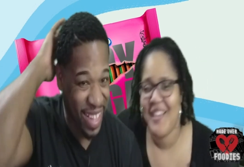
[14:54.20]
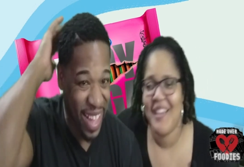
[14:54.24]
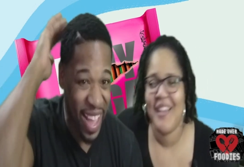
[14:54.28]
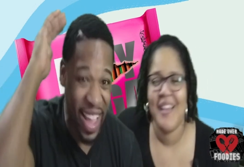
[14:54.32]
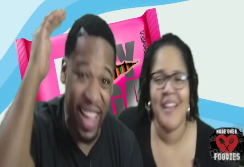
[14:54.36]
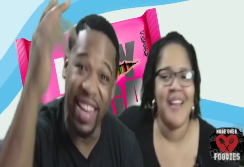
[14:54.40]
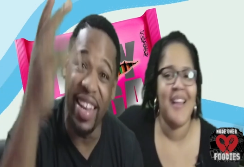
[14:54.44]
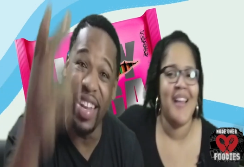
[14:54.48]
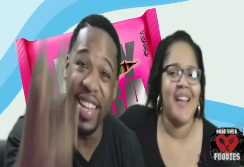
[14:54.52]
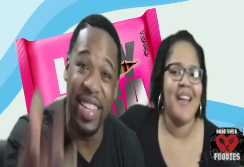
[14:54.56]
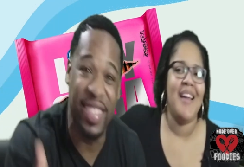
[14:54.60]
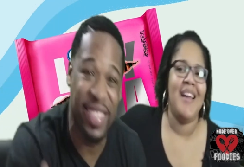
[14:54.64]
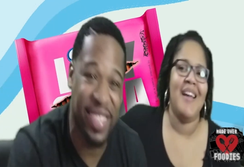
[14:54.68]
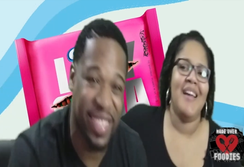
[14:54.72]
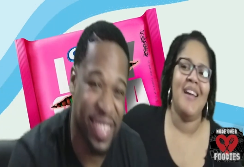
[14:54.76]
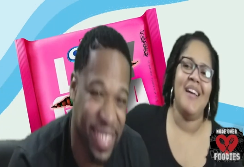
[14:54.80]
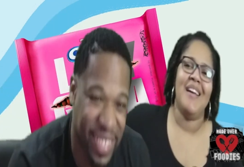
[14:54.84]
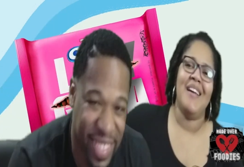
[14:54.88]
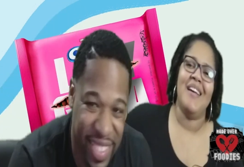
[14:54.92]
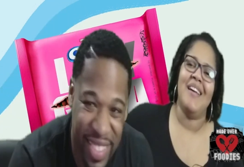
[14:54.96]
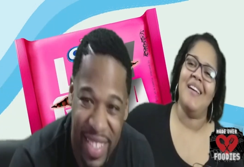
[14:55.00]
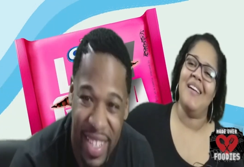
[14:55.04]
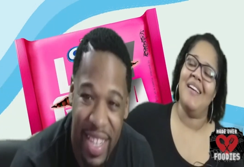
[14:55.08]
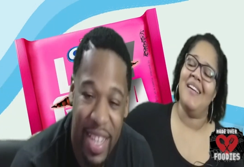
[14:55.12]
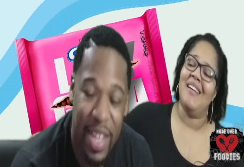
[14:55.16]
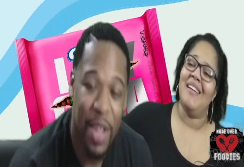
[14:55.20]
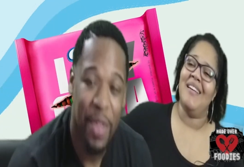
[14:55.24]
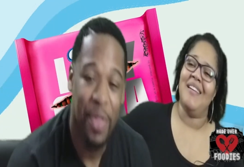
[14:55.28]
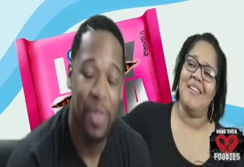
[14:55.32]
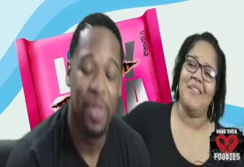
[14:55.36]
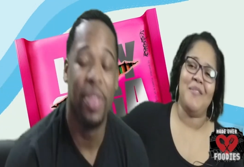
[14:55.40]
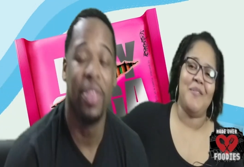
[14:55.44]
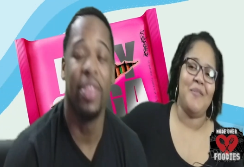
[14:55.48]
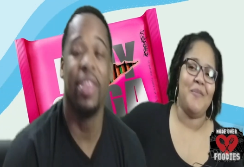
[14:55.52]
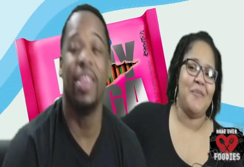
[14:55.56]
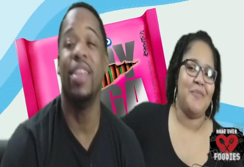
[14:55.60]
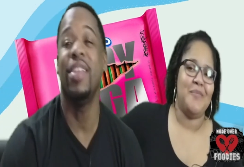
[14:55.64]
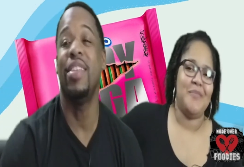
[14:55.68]
Speaker 1: Hey, listen.
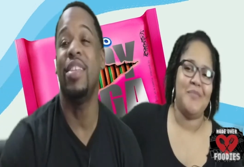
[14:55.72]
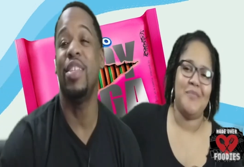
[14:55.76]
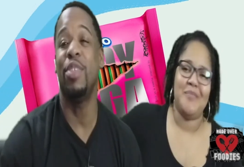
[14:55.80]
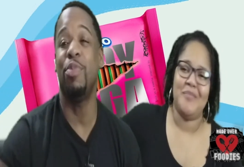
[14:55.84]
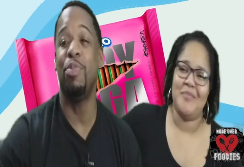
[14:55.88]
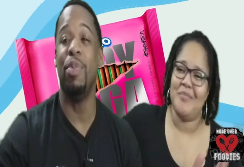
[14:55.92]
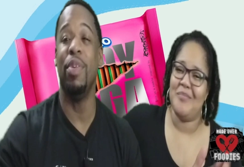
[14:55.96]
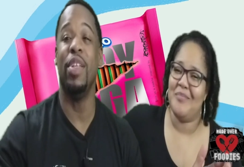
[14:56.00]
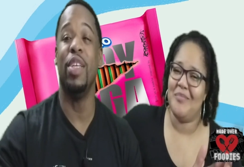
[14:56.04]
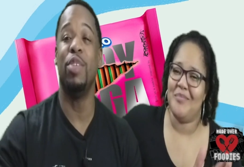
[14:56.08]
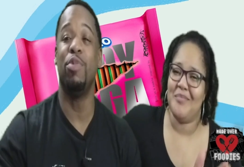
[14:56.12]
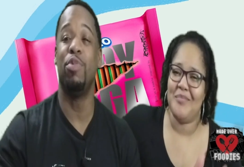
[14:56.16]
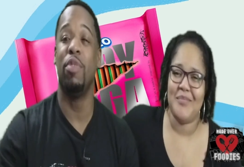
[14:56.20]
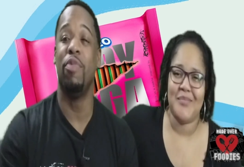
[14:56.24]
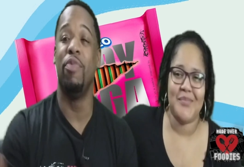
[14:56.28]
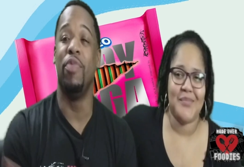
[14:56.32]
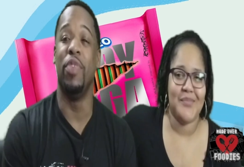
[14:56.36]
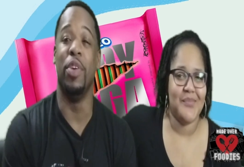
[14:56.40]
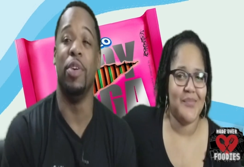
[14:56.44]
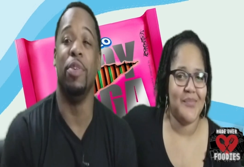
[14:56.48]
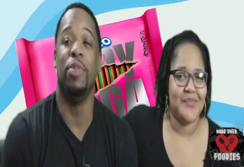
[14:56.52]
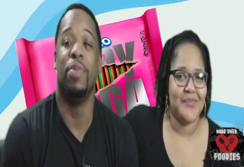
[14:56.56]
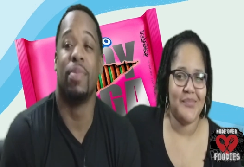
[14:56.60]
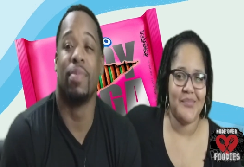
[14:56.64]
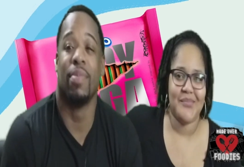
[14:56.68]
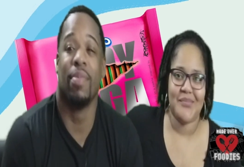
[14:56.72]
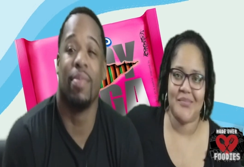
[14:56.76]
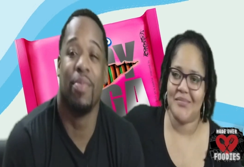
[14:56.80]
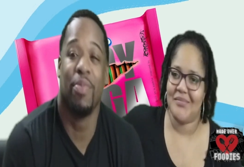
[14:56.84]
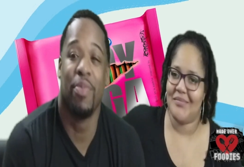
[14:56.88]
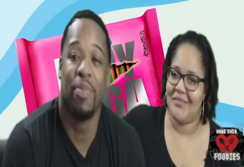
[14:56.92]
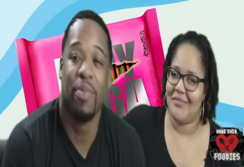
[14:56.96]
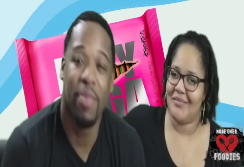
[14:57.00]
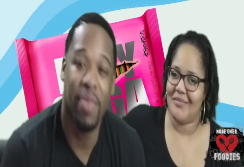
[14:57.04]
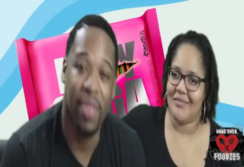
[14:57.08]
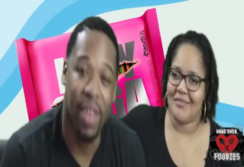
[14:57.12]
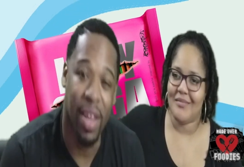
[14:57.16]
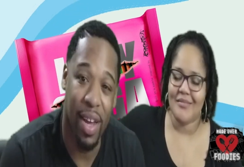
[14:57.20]
This has been this review.
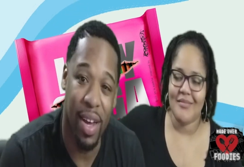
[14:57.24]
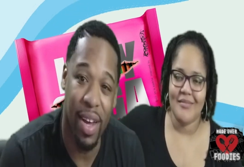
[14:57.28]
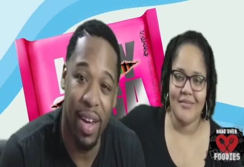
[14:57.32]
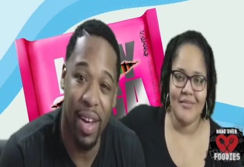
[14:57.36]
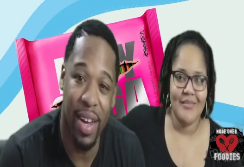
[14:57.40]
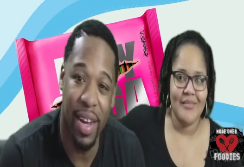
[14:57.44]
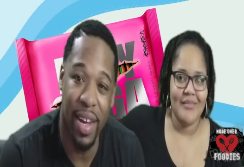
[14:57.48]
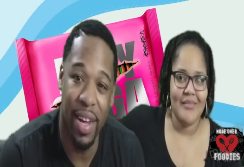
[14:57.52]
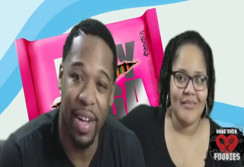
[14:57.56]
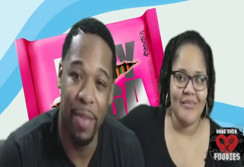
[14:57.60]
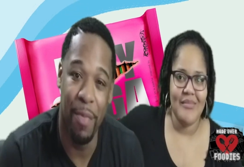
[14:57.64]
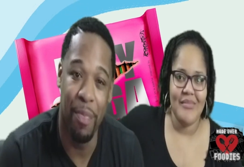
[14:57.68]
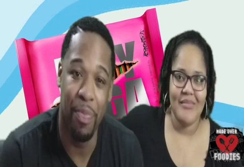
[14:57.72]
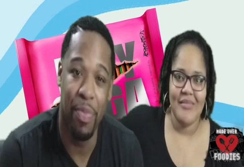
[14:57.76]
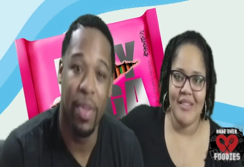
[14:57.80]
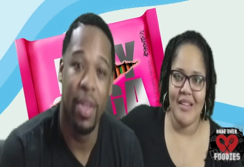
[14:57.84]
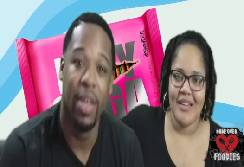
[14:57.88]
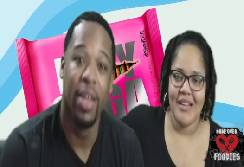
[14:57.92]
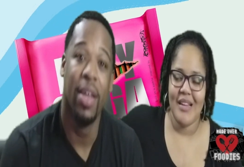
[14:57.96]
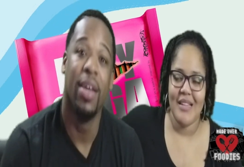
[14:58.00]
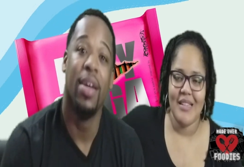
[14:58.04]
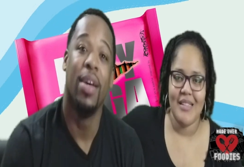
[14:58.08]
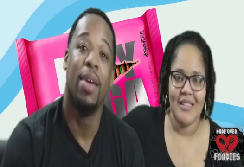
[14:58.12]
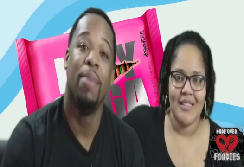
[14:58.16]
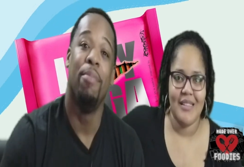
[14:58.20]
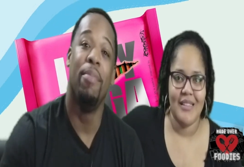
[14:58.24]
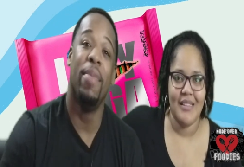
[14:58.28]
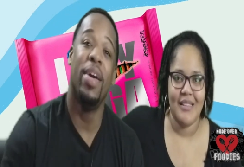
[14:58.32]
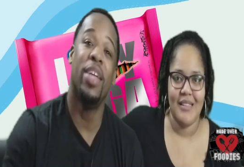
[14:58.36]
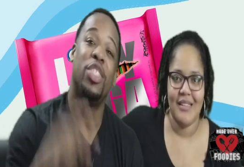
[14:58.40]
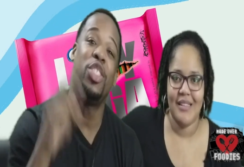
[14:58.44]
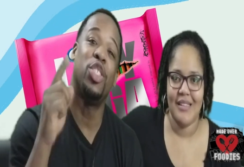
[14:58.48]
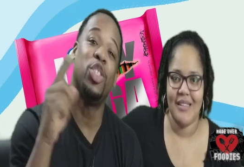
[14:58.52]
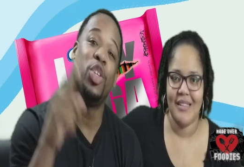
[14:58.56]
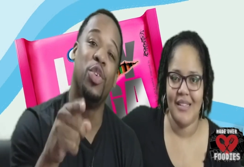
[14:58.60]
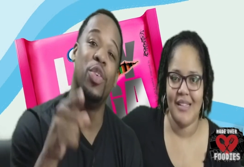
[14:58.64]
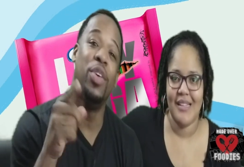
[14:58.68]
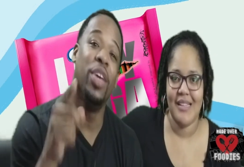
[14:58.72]
Uh, Make
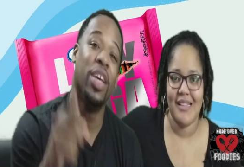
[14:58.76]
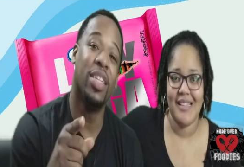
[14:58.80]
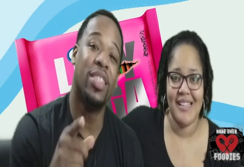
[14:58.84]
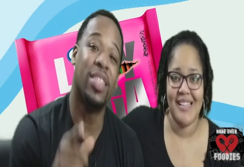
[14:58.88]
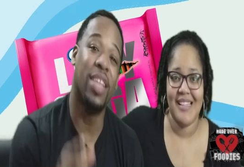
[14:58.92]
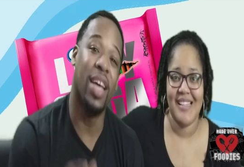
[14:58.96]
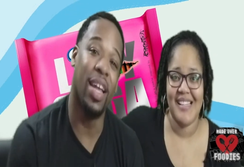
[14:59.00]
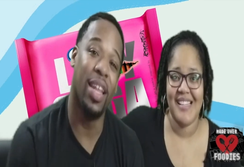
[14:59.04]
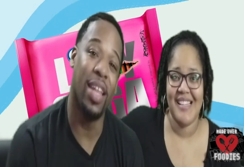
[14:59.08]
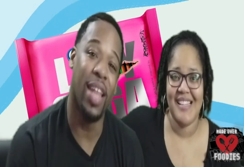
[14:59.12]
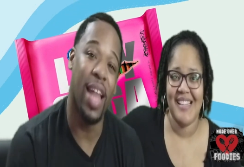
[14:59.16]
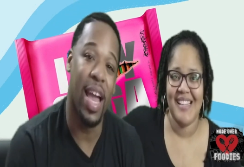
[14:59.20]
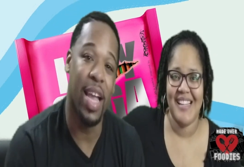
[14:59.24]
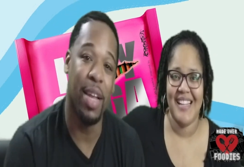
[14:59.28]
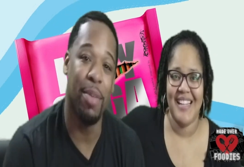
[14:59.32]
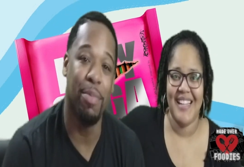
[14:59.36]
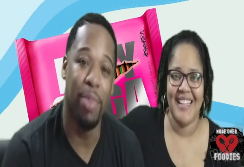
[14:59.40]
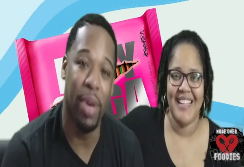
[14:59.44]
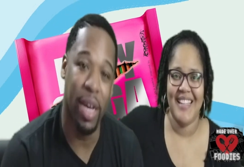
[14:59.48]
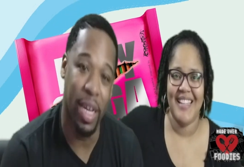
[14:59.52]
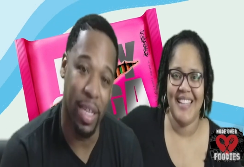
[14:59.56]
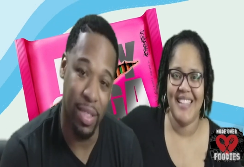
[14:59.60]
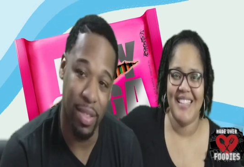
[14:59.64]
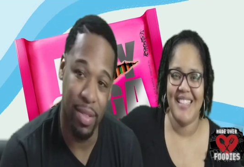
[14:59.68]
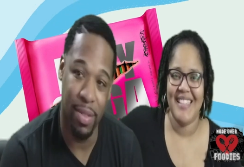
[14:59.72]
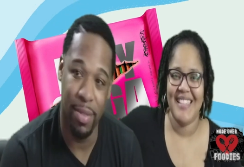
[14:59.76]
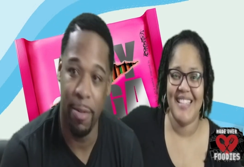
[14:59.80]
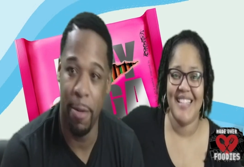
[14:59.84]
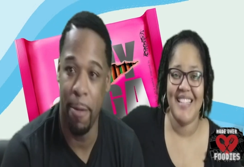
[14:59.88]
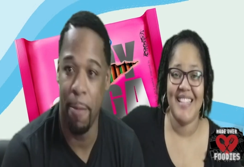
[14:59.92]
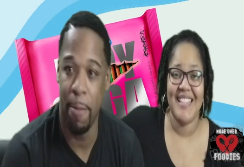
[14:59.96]
sure you hit that like button.